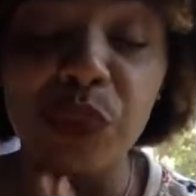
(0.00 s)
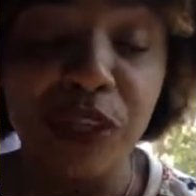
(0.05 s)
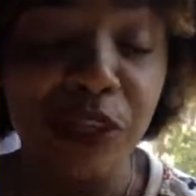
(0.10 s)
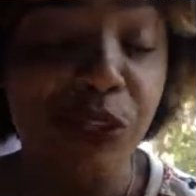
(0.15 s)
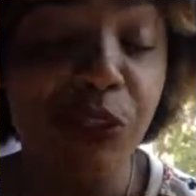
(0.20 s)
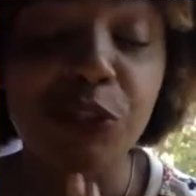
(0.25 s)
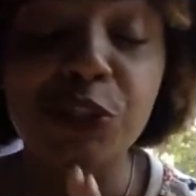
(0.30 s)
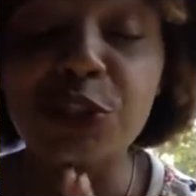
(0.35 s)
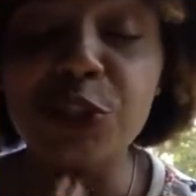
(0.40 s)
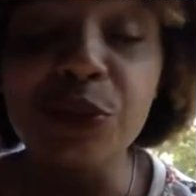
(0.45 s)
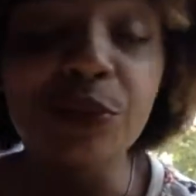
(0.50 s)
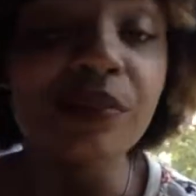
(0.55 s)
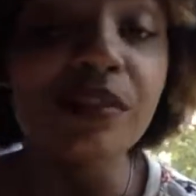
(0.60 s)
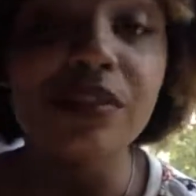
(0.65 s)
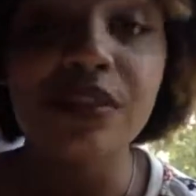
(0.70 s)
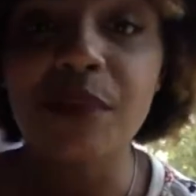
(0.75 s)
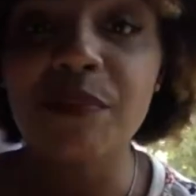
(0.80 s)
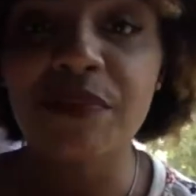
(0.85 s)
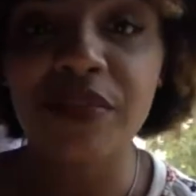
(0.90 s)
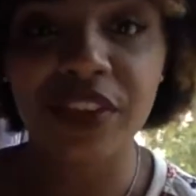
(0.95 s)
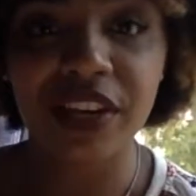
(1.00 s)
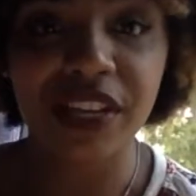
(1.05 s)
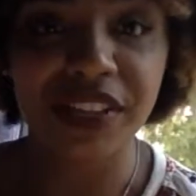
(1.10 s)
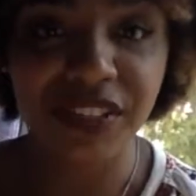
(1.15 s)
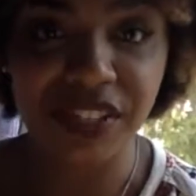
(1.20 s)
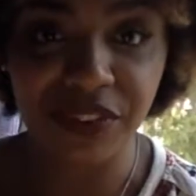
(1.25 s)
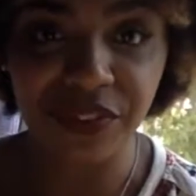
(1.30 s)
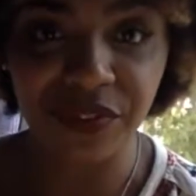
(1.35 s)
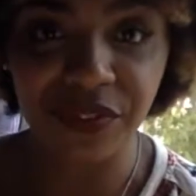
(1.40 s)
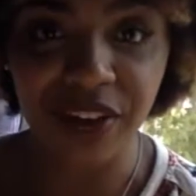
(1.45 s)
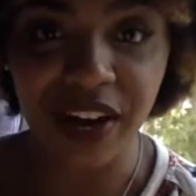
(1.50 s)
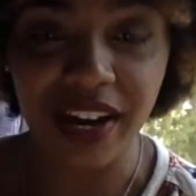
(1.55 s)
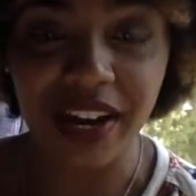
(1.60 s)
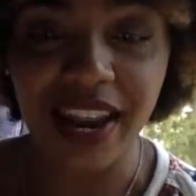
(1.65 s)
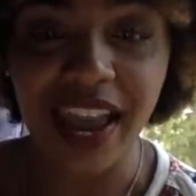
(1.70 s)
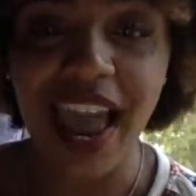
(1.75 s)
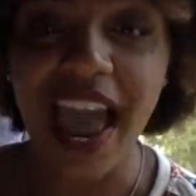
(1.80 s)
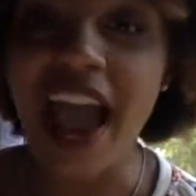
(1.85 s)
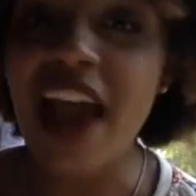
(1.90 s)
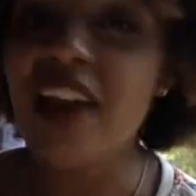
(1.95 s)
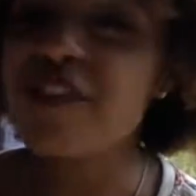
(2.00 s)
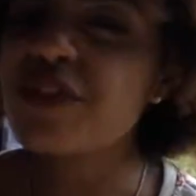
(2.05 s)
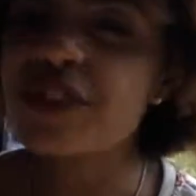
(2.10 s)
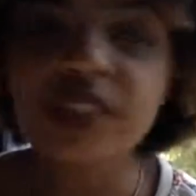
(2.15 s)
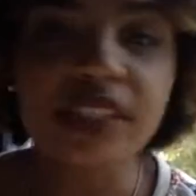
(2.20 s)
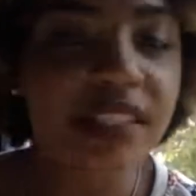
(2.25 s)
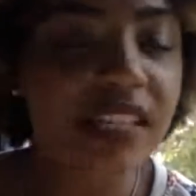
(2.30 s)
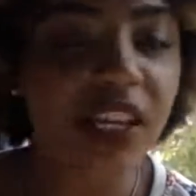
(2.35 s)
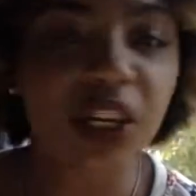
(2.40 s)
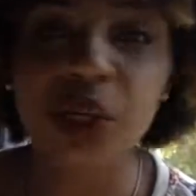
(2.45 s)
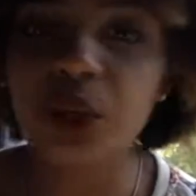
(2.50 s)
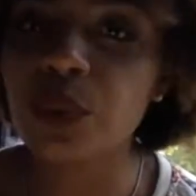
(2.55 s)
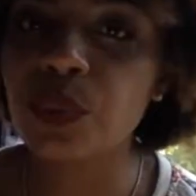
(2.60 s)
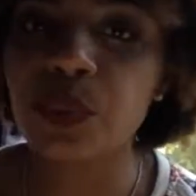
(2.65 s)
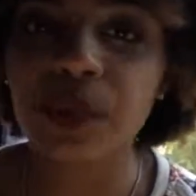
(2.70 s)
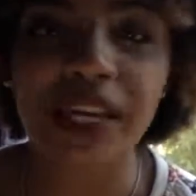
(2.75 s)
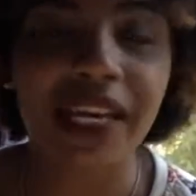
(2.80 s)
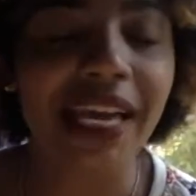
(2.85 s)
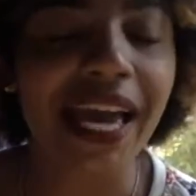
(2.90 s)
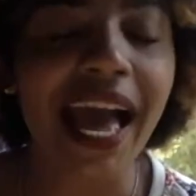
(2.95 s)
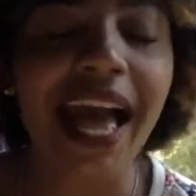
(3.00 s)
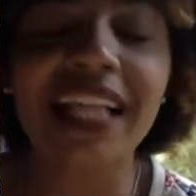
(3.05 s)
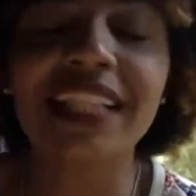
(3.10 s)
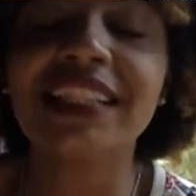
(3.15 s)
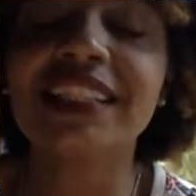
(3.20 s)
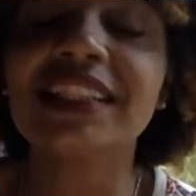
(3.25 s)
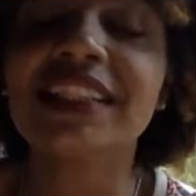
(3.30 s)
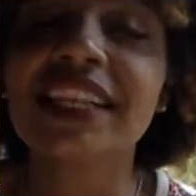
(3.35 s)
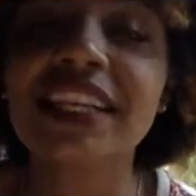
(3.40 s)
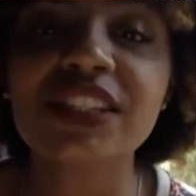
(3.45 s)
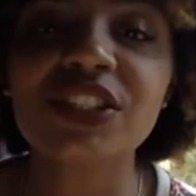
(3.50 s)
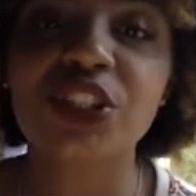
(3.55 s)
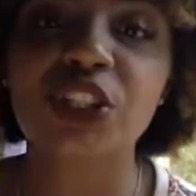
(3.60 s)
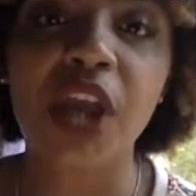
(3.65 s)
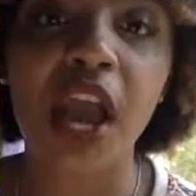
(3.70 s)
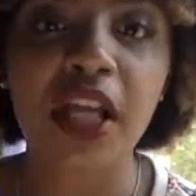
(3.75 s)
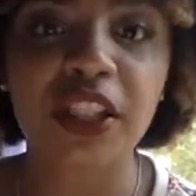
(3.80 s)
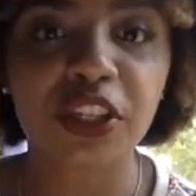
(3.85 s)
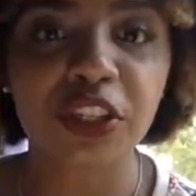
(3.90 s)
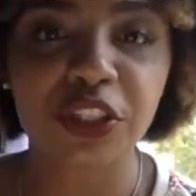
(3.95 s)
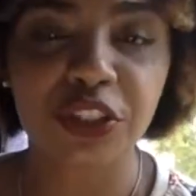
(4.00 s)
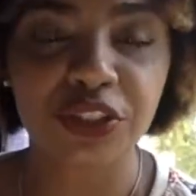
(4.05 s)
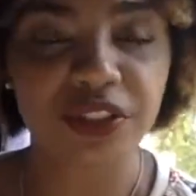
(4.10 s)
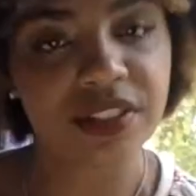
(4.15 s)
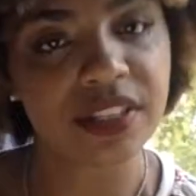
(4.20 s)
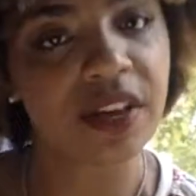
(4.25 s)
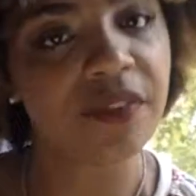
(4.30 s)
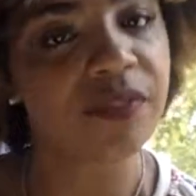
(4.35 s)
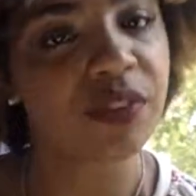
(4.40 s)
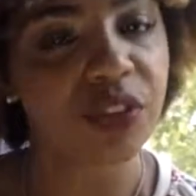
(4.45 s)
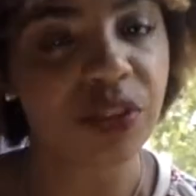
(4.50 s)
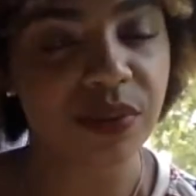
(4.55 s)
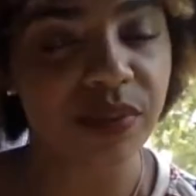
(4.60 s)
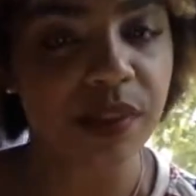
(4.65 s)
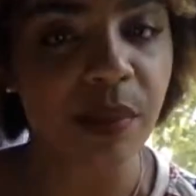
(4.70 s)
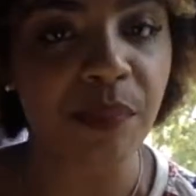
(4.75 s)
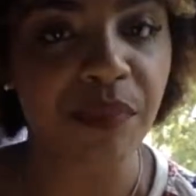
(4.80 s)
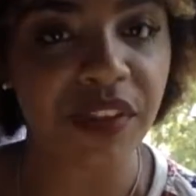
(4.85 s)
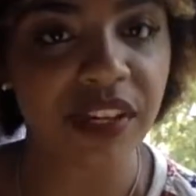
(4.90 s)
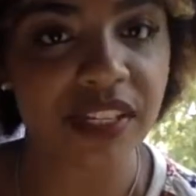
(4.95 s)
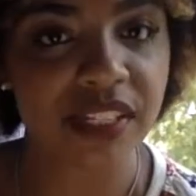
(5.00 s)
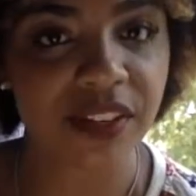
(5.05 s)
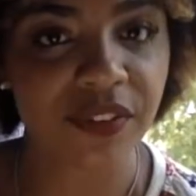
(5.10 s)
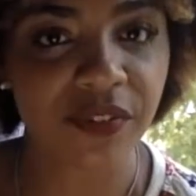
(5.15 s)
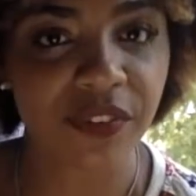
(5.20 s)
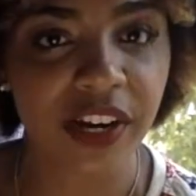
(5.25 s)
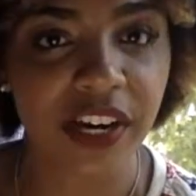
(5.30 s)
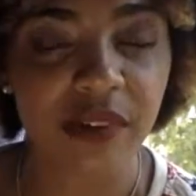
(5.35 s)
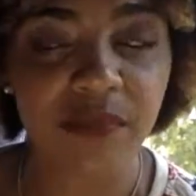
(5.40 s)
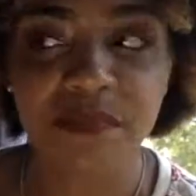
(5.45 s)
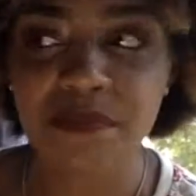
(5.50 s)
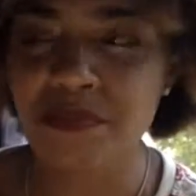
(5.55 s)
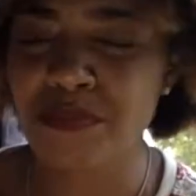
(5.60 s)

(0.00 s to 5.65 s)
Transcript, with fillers: is do something different. Every single week, at least challenge yourself to do something different.